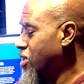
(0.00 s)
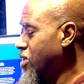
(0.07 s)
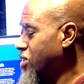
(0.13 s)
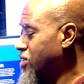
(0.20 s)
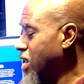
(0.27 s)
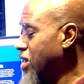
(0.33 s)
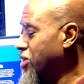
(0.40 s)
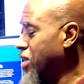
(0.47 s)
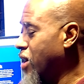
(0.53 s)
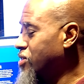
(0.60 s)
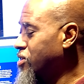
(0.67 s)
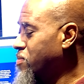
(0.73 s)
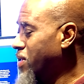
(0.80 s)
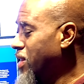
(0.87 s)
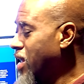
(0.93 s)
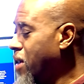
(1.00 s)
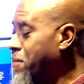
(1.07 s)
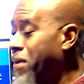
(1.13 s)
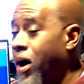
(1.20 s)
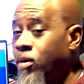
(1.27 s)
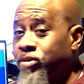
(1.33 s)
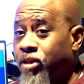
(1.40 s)
10,000 milliamp
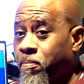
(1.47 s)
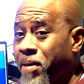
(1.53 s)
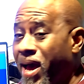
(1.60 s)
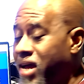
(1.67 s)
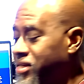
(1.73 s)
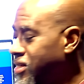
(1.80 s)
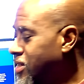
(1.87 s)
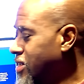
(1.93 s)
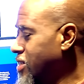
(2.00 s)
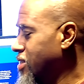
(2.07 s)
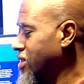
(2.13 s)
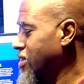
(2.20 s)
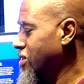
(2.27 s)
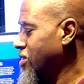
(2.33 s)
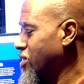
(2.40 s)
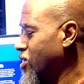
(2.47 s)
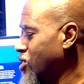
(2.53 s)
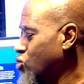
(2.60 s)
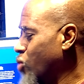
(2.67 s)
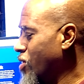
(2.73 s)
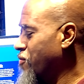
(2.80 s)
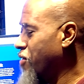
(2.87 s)
hours capacity,
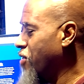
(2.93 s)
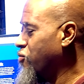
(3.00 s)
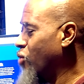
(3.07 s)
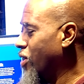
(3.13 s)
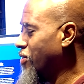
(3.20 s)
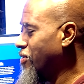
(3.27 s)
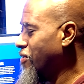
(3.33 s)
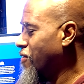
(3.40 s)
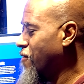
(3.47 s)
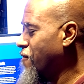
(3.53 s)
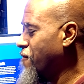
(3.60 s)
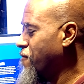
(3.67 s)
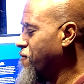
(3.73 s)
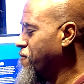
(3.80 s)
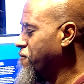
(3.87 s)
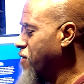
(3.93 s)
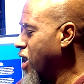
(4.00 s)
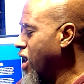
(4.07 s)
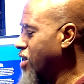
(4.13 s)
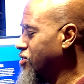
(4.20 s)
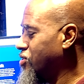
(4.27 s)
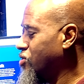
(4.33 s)
25 watt
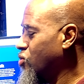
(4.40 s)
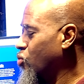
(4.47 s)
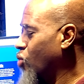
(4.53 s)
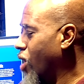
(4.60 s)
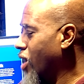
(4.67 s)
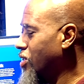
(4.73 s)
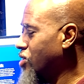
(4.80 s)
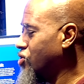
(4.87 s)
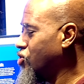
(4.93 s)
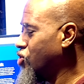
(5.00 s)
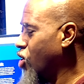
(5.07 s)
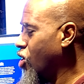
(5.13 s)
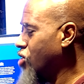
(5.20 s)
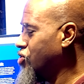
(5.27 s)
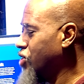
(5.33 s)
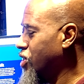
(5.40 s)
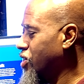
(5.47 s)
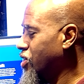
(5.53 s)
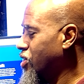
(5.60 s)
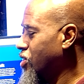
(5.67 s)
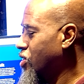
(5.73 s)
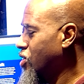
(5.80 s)
fast wireless
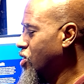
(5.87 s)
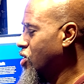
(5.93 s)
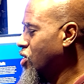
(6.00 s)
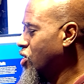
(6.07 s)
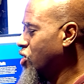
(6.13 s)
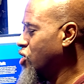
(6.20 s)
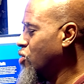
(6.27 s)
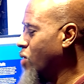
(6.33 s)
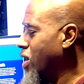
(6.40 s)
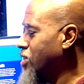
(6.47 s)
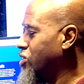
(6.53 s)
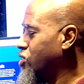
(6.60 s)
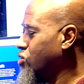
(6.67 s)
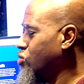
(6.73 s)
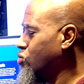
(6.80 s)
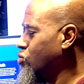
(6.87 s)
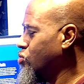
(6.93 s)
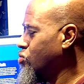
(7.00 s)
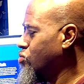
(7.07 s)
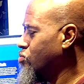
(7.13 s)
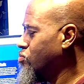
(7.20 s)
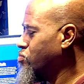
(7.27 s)
charging,
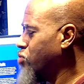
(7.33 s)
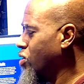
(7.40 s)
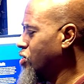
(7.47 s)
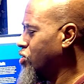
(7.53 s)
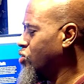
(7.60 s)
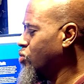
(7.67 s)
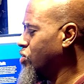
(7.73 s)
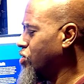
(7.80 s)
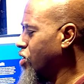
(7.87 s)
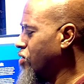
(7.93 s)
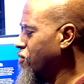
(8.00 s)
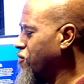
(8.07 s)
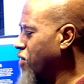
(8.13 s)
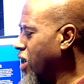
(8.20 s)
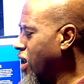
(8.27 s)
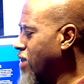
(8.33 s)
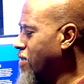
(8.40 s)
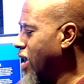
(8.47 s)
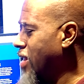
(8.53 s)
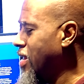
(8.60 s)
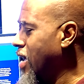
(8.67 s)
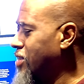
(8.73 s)
Qi2.2 certified,
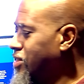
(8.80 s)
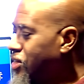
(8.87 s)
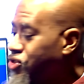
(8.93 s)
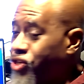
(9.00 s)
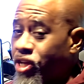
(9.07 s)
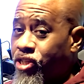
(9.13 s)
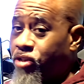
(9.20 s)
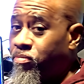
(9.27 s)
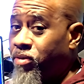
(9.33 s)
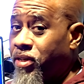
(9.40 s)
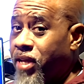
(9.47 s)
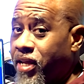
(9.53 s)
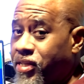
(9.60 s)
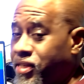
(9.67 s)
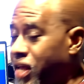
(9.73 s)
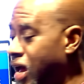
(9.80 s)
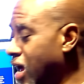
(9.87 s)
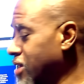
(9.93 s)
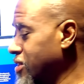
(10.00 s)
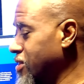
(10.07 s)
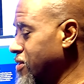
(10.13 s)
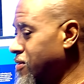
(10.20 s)
and it has an adjustable
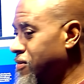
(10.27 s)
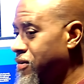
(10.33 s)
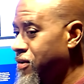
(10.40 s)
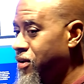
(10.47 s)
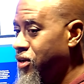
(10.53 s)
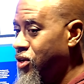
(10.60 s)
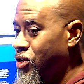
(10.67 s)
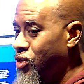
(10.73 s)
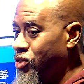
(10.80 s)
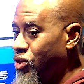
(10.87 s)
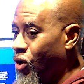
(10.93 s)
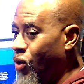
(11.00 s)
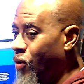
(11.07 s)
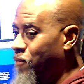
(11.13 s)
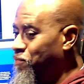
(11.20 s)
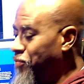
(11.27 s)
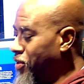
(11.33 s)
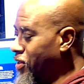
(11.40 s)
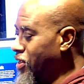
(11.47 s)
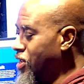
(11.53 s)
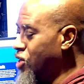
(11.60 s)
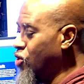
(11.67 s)
kickstand. So
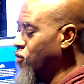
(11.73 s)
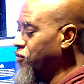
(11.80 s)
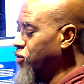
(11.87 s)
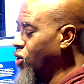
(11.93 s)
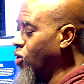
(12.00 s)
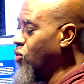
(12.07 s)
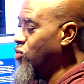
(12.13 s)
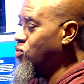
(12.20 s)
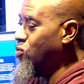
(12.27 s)
EcoFlow